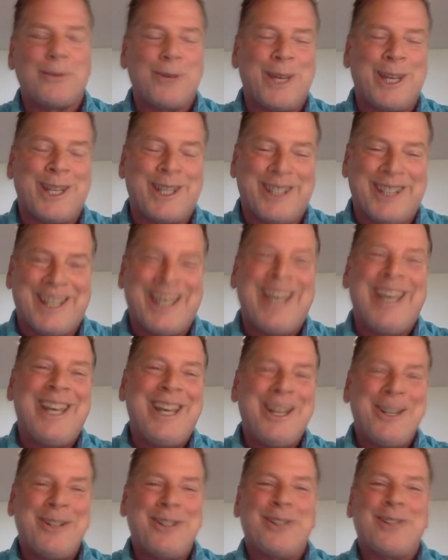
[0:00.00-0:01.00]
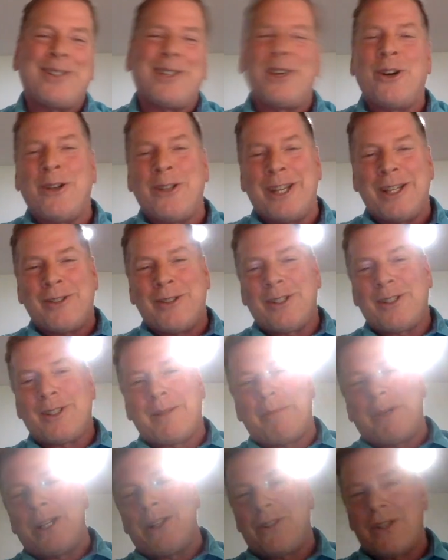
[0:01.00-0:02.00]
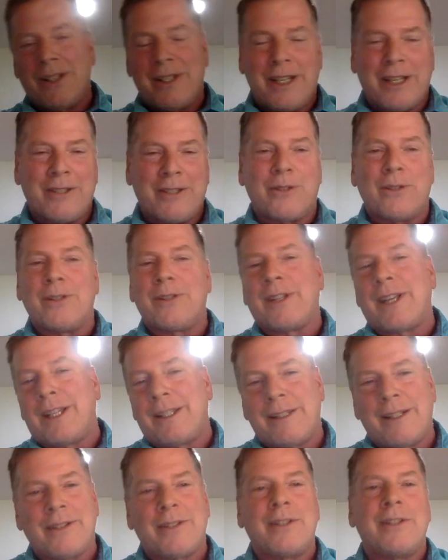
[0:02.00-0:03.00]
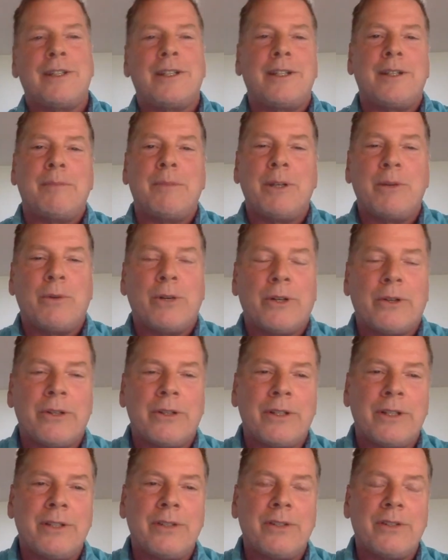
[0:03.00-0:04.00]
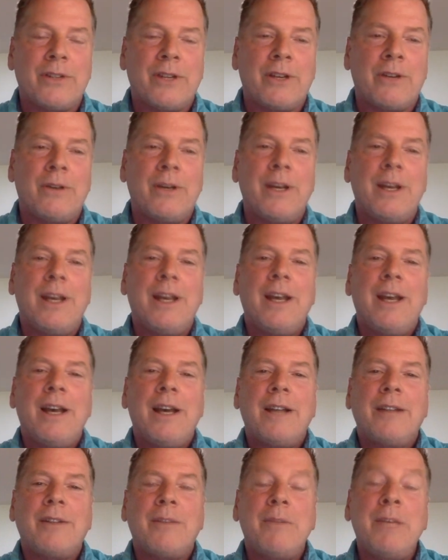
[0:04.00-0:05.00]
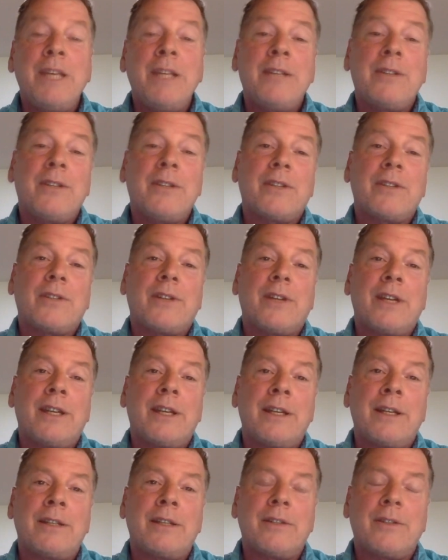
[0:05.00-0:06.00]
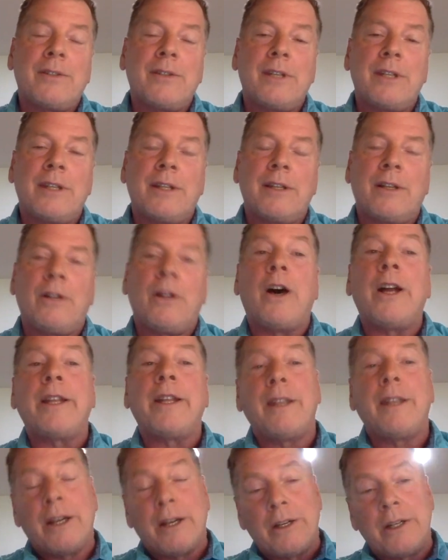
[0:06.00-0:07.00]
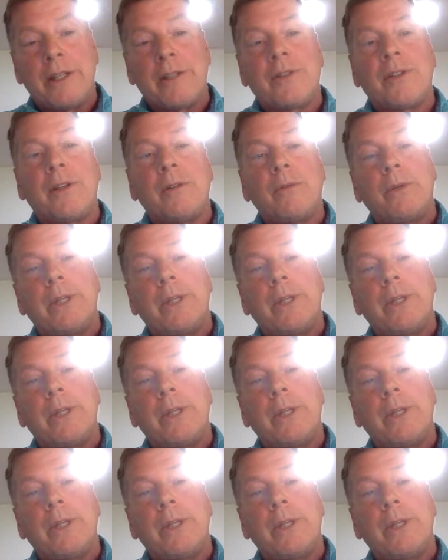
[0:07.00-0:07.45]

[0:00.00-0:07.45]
we just say, oh, that's just a bunch of desert. That doesn't need to be wilderness. So to me, it's exciting to see that a lot of the areas that